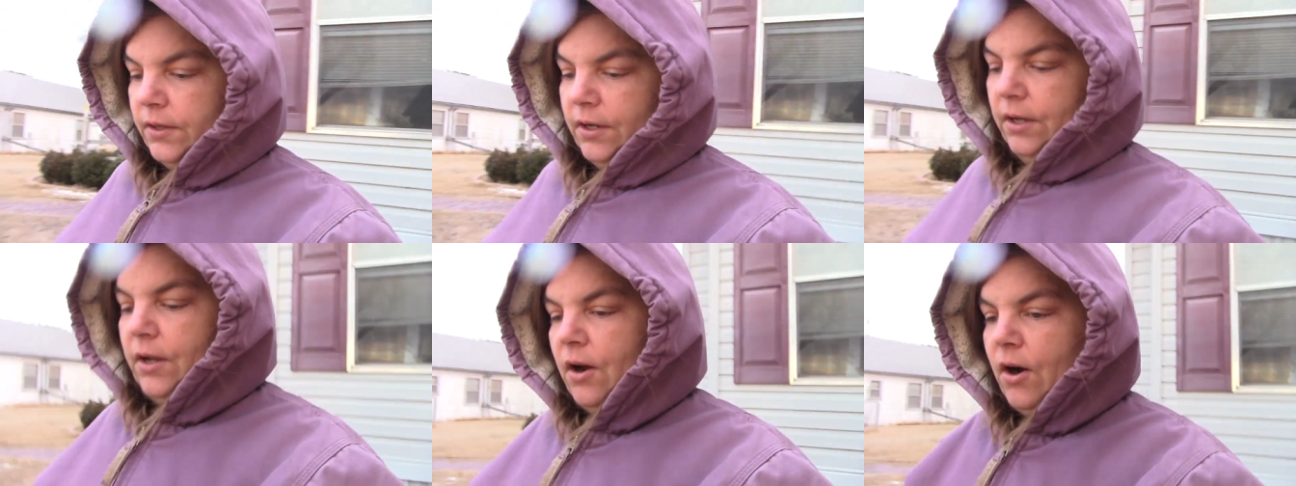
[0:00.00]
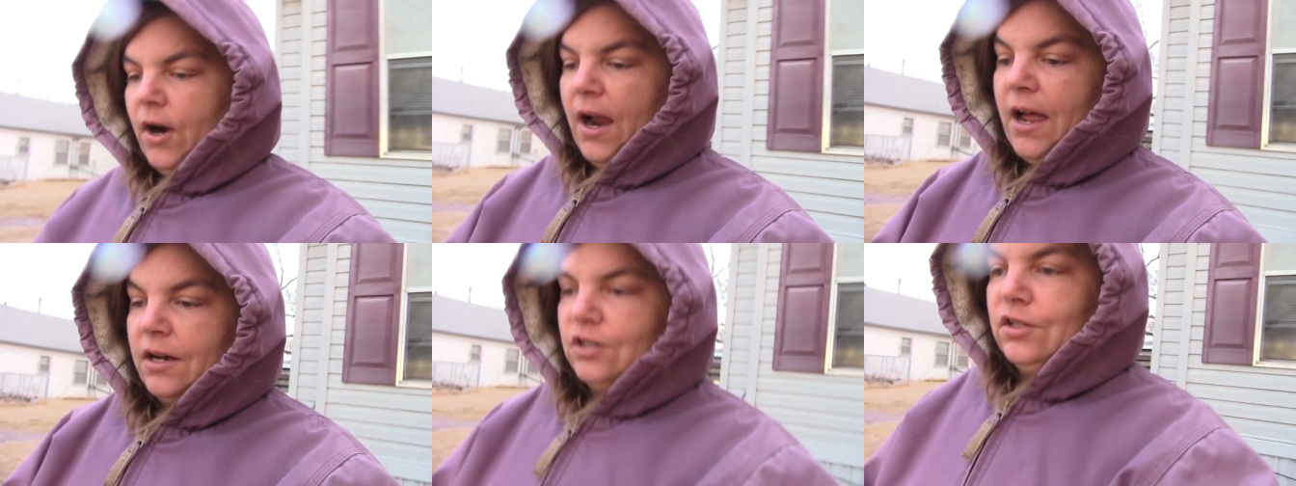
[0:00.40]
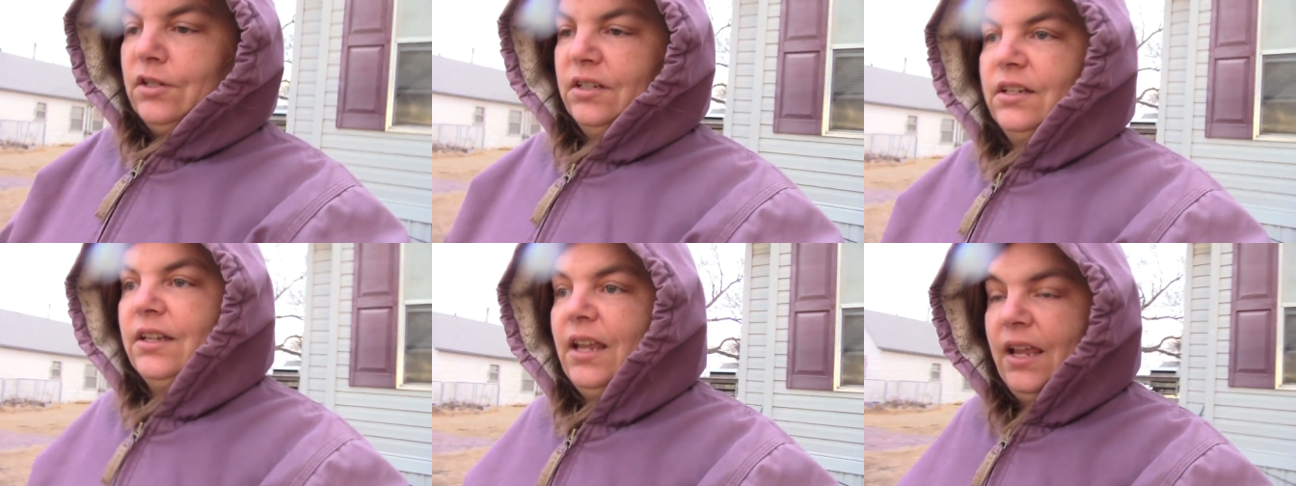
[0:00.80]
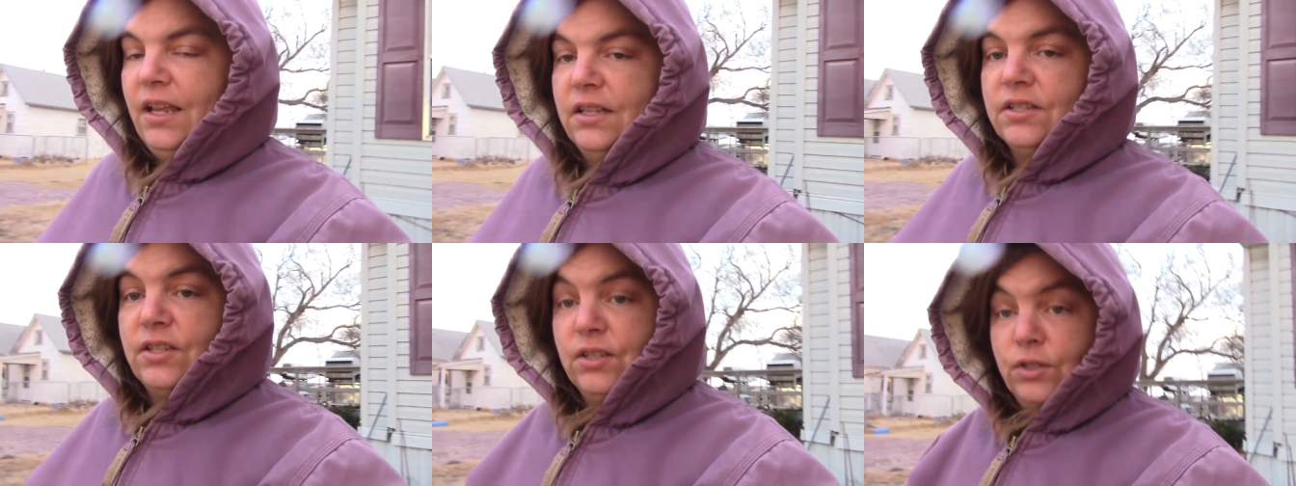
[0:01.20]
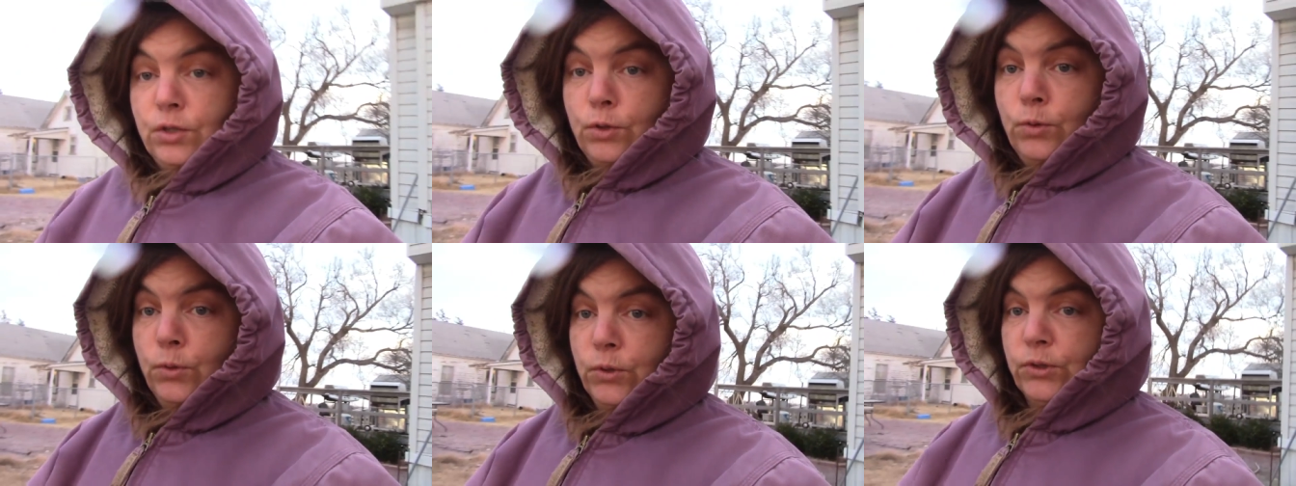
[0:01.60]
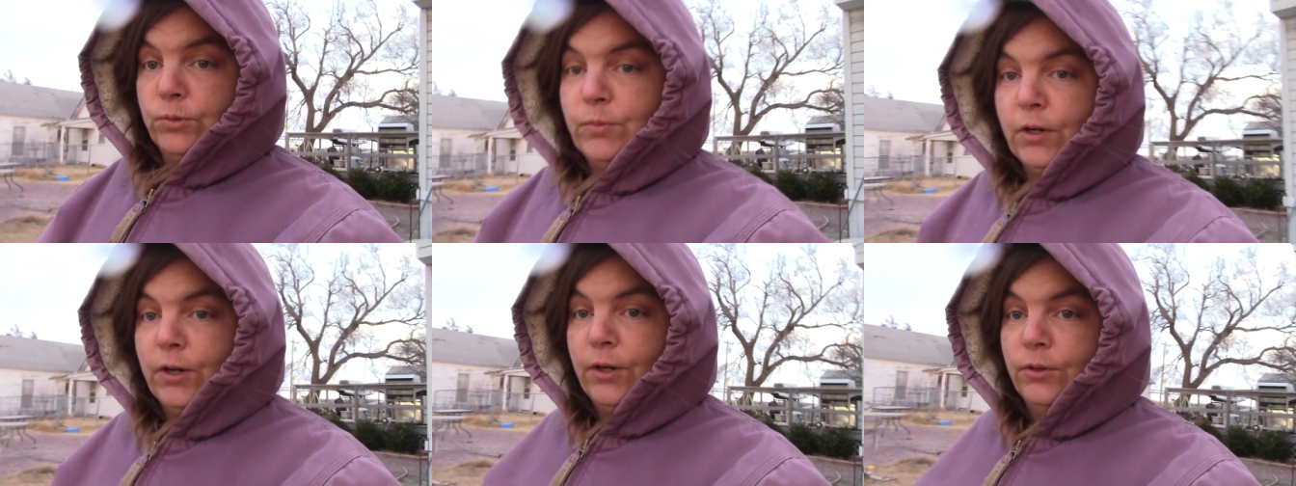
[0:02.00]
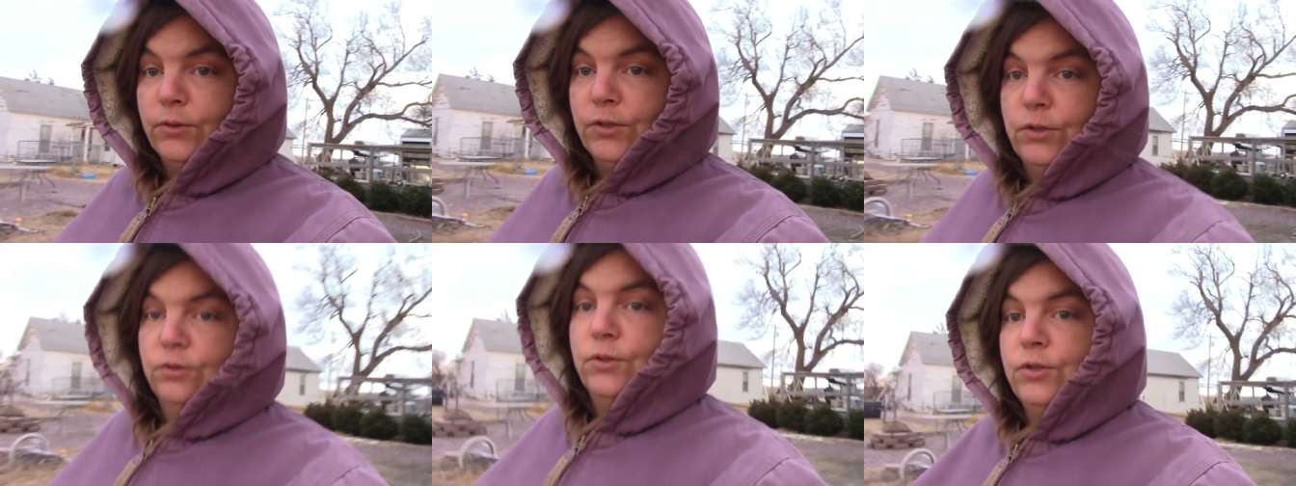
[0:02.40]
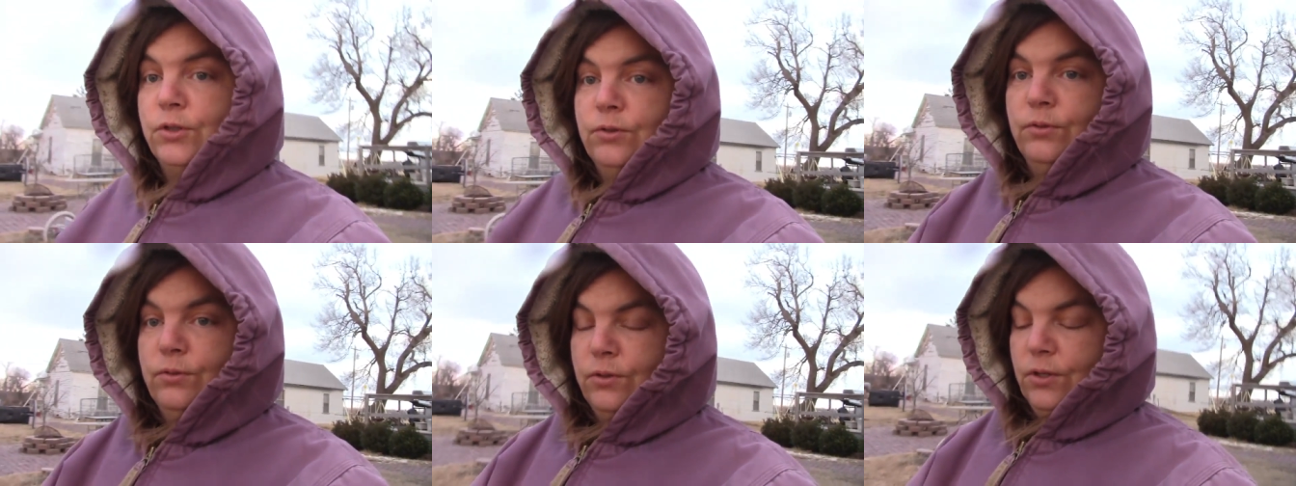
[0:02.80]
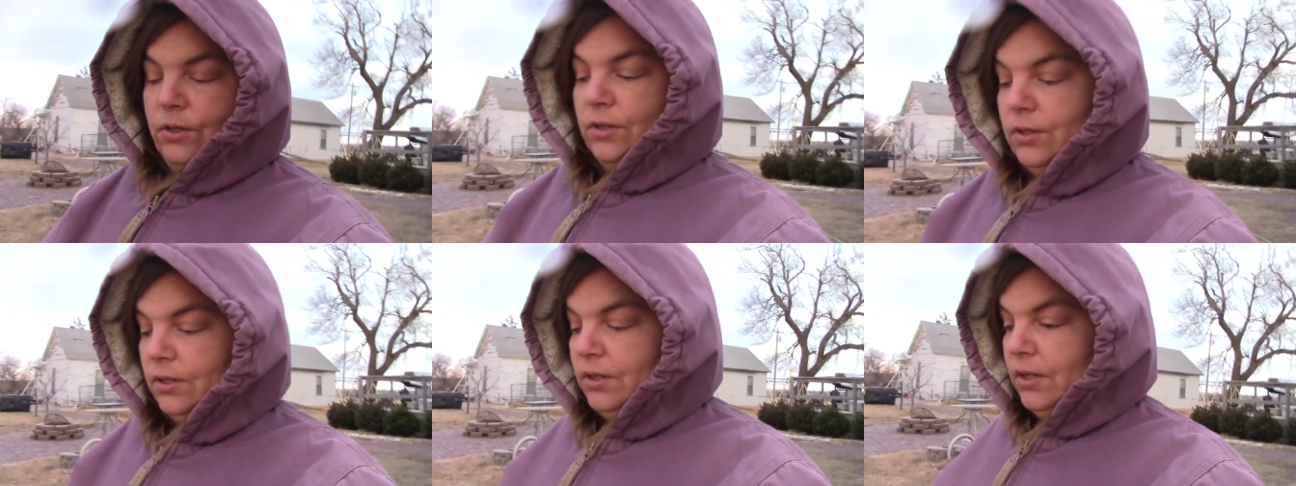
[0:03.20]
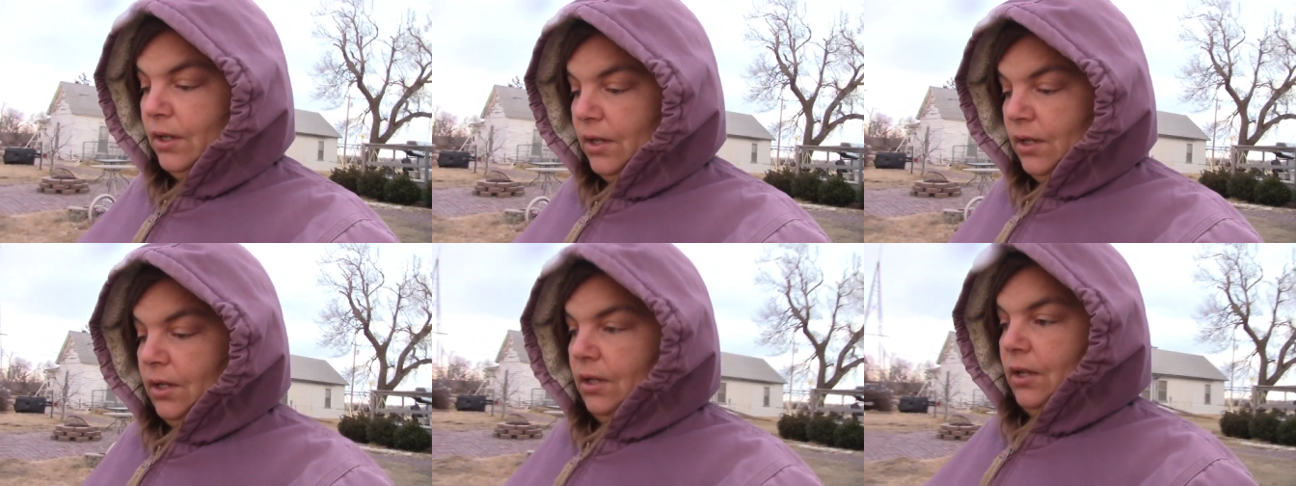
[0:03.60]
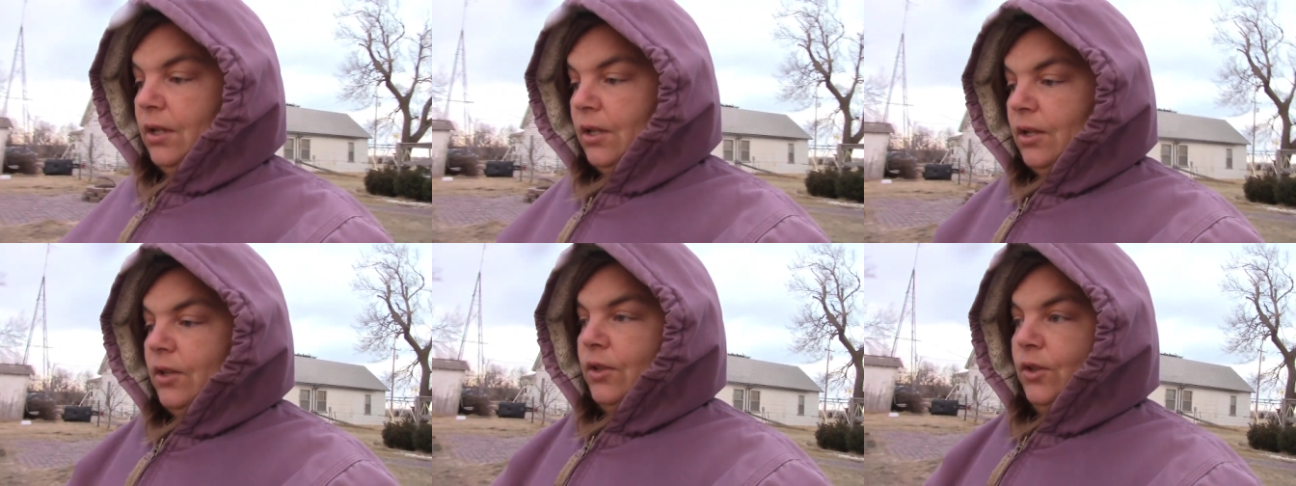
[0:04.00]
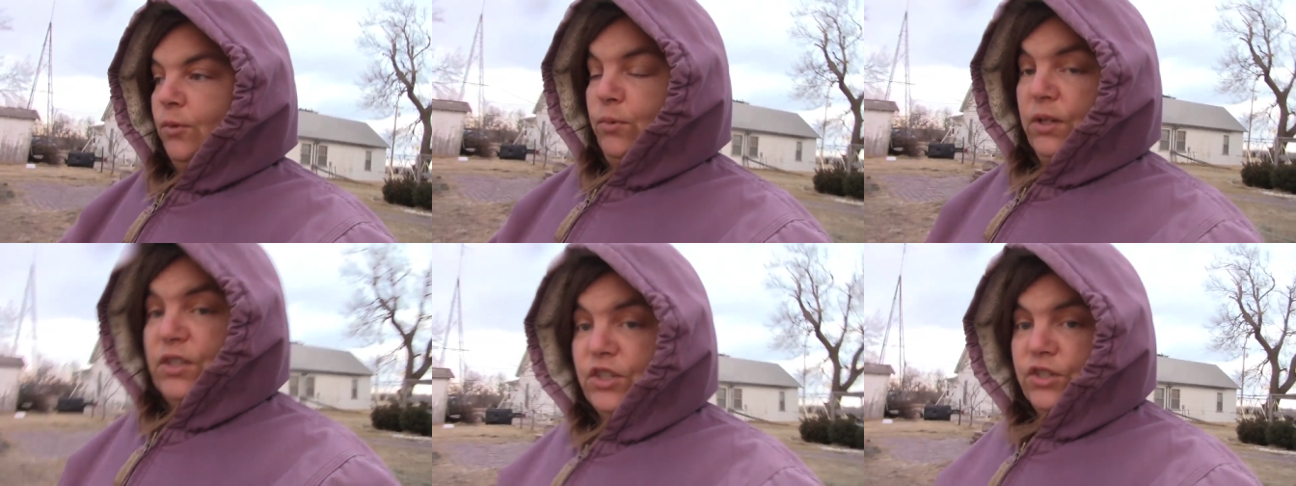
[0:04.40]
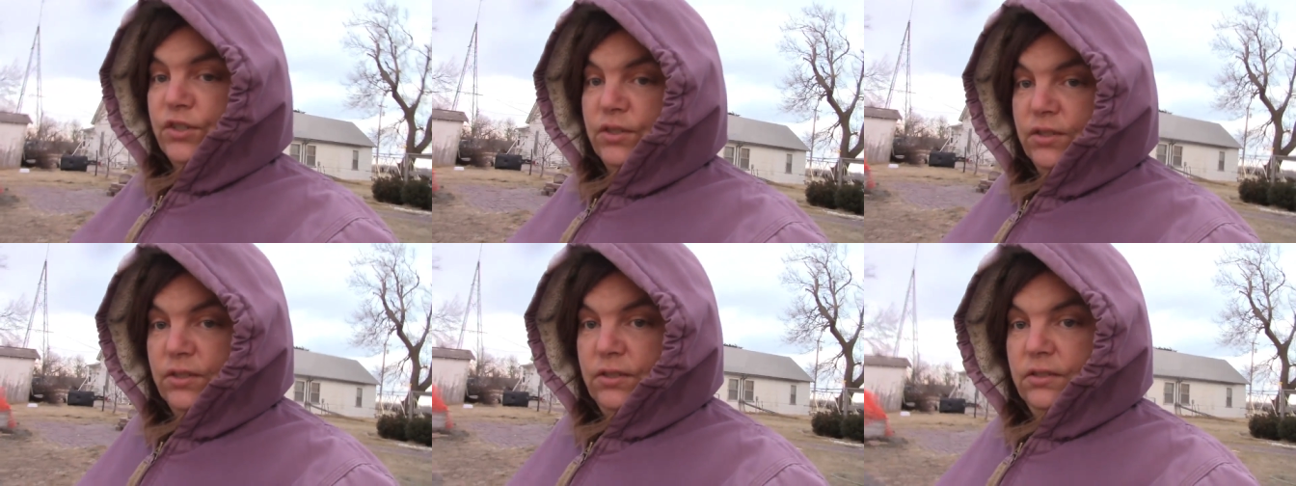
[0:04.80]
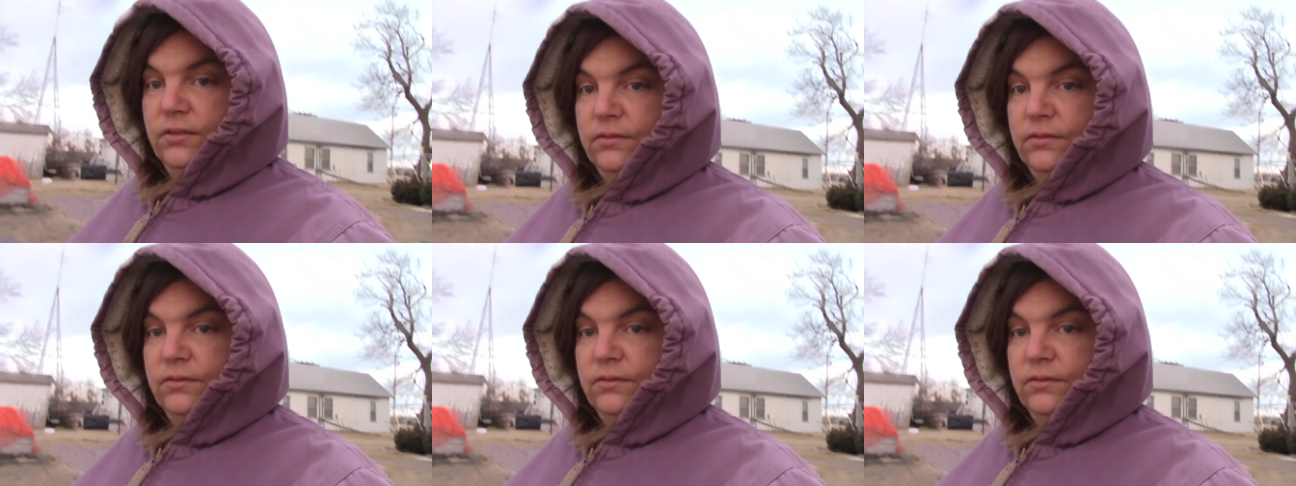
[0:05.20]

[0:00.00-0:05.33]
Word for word: that are actually canceling school tomorrow due to the the wind chill.